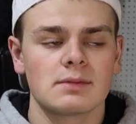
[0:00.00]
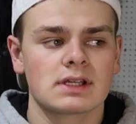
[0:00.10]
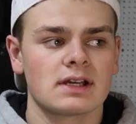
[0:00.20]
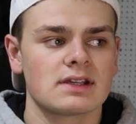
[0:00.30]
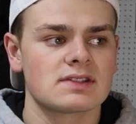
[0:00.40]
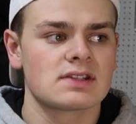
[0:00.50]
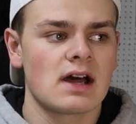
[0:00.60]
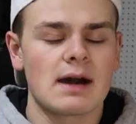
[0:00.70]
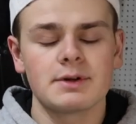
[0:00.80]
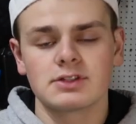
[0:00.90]
because
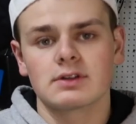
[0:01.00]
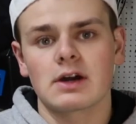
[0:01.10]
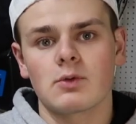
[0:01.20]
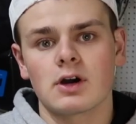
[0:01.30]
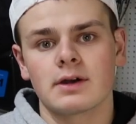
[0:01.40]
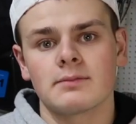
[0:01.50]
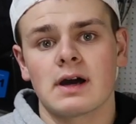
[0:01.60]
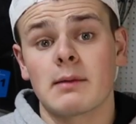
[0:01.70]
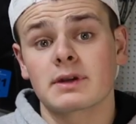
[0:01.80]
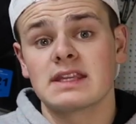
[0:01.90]
I'm gonna do what I want,
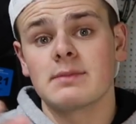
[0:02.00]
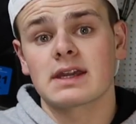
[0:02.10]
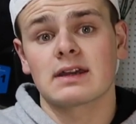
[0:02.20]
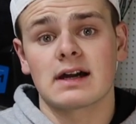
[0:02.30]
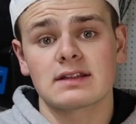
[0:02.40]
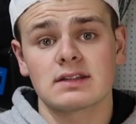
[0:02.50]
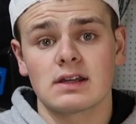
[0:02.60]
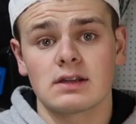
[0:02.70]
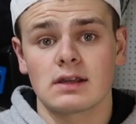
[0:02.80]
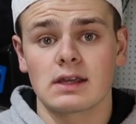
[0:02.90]
I'm gonna keep making
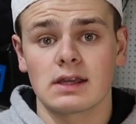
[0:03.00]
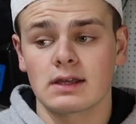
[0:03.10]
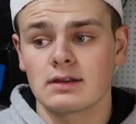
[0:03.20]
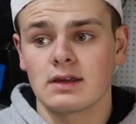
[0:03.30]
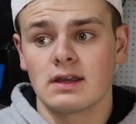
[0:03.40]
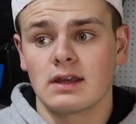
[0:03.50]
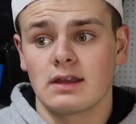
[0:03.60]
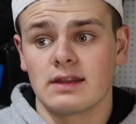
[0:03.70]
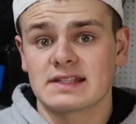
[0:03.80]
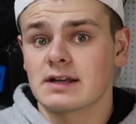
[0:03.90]
content, and
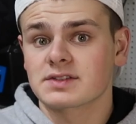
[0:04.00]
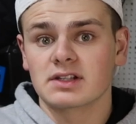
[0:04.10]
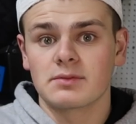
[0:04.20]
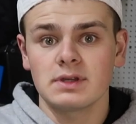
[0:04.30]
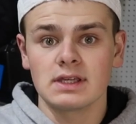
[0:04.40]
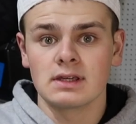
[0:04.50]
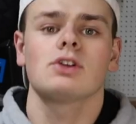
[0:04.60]
that's how it's gonna be.